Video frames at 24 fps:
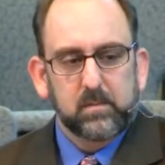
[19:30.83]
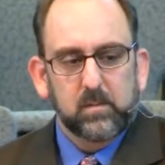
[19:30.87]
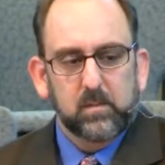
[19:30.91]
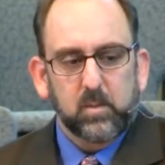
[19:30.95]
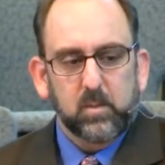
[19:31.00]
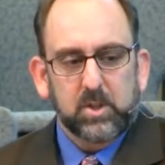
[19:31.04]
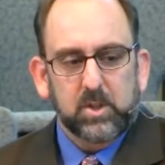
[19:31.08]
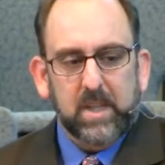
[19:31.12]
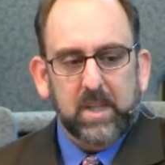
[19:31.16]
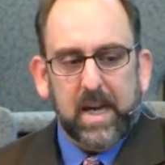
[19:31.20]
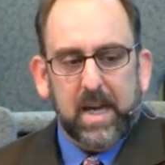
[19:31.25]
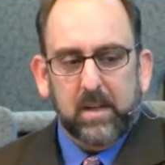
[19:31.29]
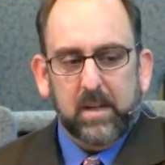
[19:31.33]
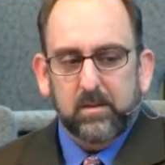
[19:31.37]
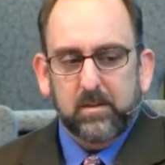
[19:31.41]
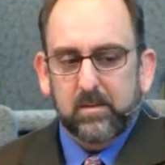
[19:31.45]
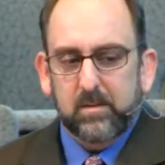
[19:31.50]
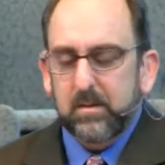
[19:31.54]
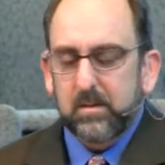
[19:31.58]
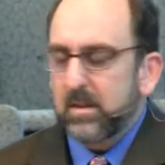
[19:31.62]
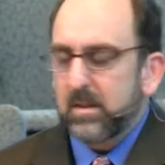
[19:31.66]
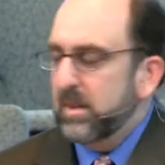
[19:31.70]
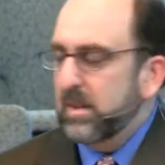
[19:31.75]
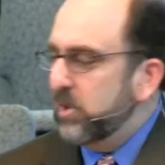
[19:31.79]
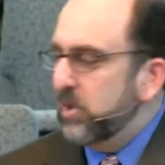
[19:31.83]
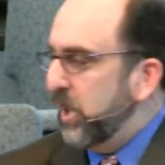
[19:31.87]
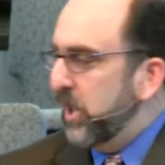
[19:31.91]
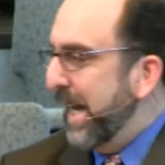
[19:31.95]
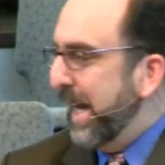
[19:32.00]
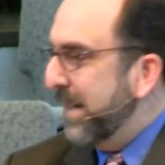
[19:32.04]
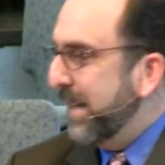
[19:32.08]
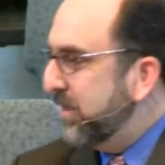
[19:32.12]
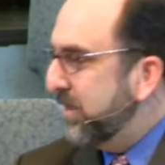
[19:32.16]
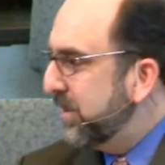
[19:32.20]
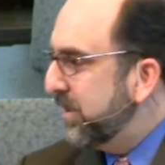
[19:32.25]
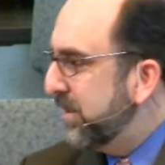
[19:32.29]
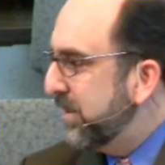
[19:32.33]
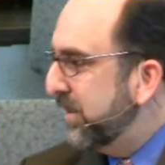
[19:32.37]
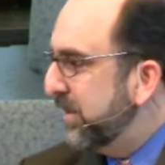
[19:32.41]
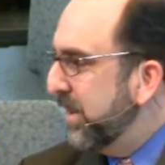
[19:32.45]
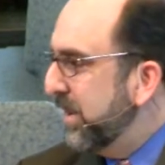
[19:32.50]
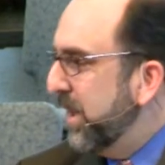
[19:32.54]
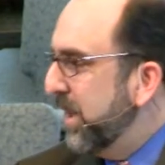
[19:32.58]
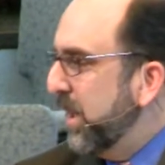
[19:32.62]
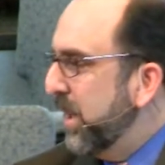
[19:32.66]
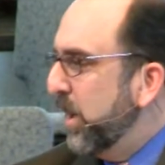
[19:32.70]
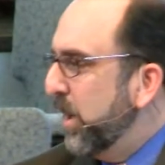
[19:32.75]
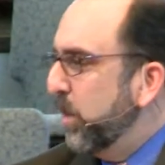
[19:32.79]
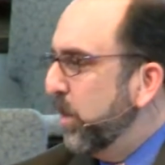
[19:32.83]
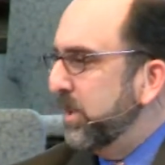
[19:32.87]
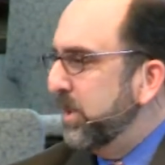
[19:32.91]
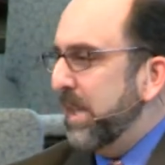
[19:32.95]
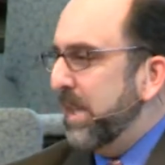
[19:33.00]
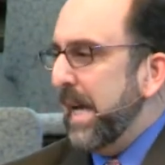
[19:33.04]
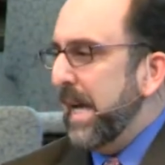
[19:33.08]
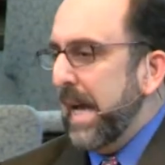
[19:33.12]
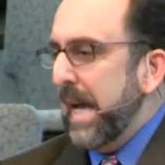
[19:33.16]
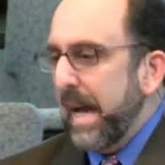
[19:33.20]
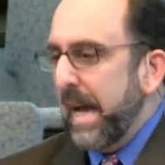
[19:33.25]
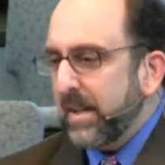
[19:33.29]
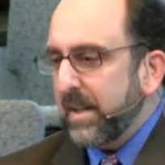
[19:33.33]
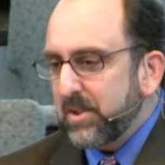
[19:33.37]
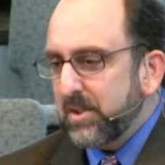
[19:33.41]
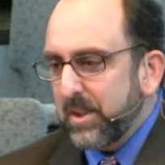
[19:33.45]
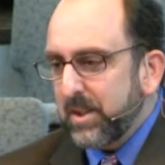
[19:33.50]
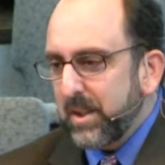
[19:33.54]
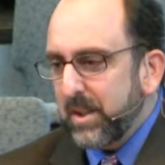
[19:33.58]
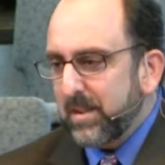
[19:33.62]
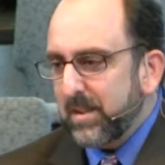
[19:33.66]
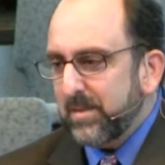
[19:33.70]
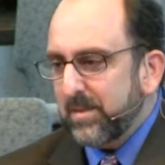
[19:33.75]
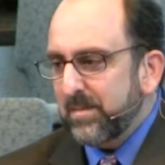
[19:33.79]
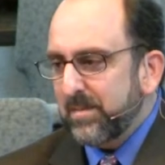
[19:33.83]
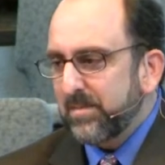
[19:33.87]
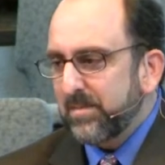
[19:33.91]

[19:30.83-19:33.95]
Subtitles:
Was that chance? Was that accident?